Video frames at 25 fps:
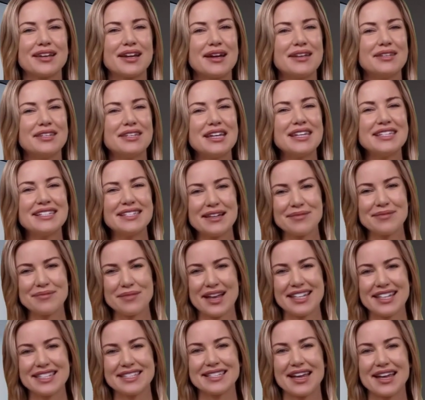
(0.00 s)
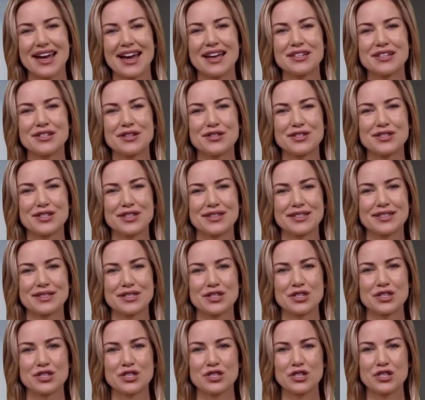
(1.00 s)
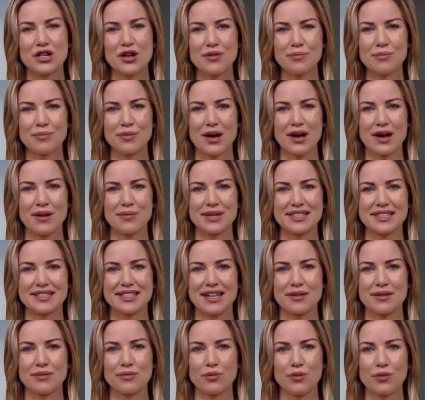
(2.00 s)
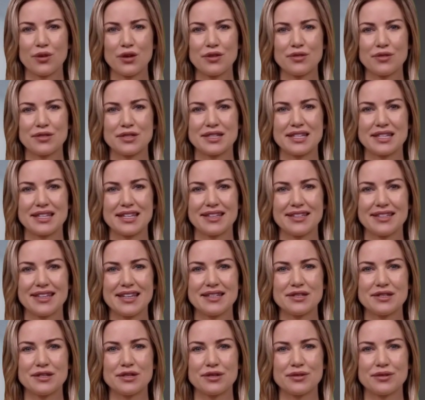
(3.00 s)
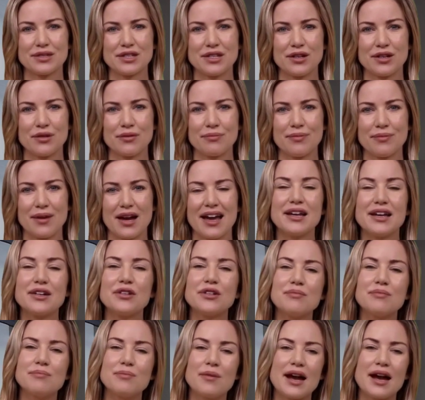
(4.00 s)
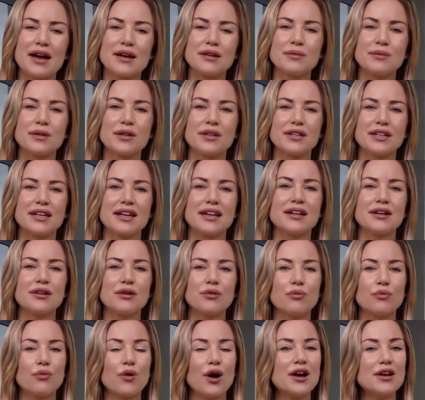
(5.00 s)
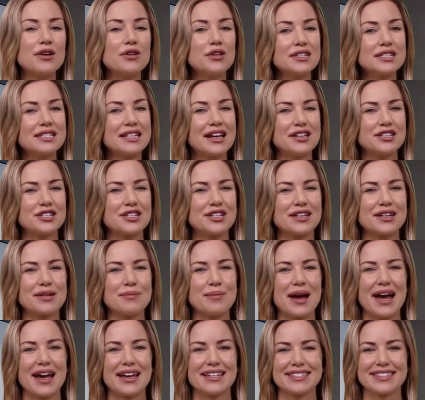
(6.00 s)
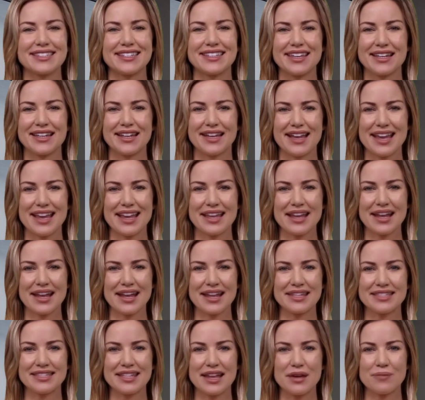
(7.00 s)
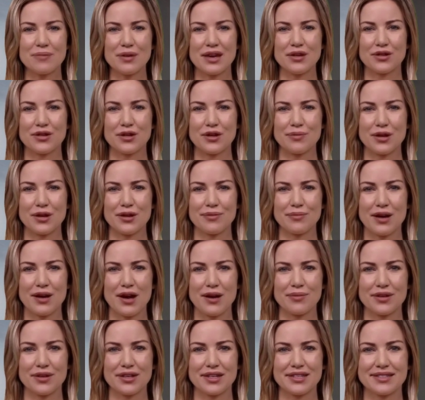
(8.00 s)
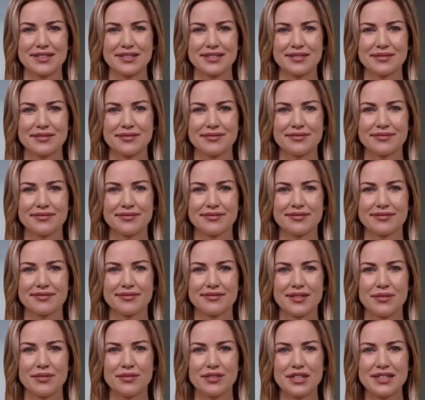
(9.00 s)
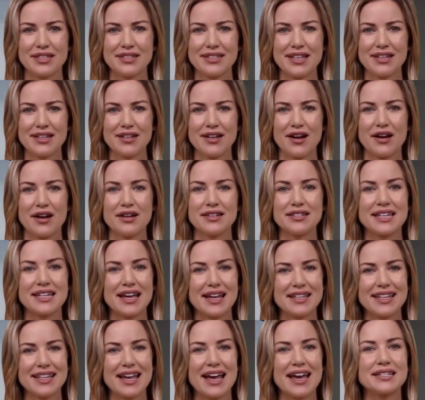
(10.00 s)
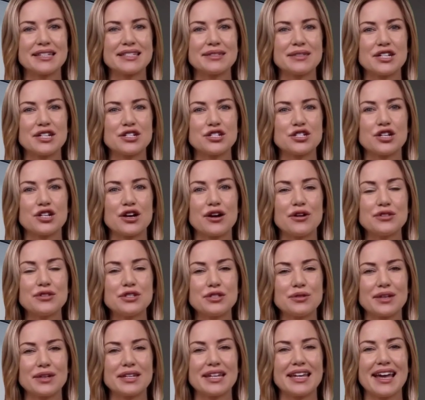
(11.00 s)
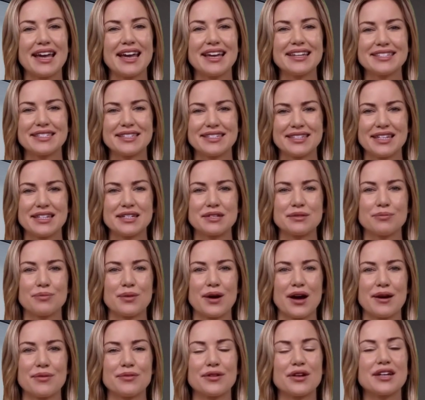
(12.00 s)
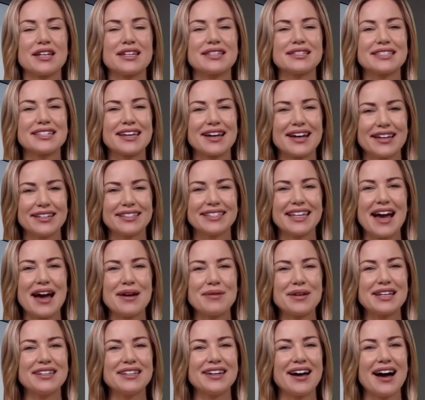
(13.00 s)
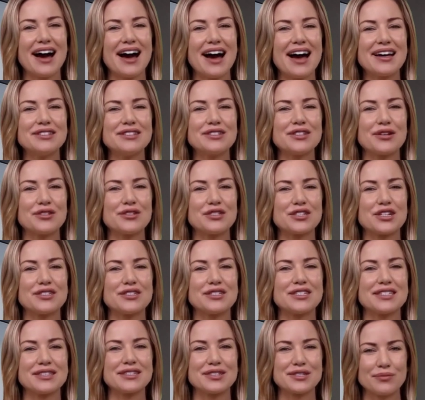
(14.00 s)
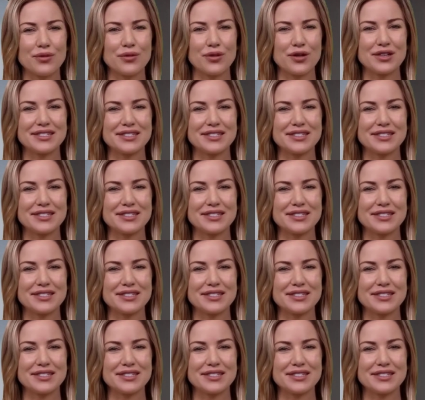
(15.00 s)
Lignin-based hydrogels show promise in wound healing due to their biocompatibility, water retention capacity, and antimicrobial properties. Lignin content has been shown to enhance these properties, allowing the hydrogel to support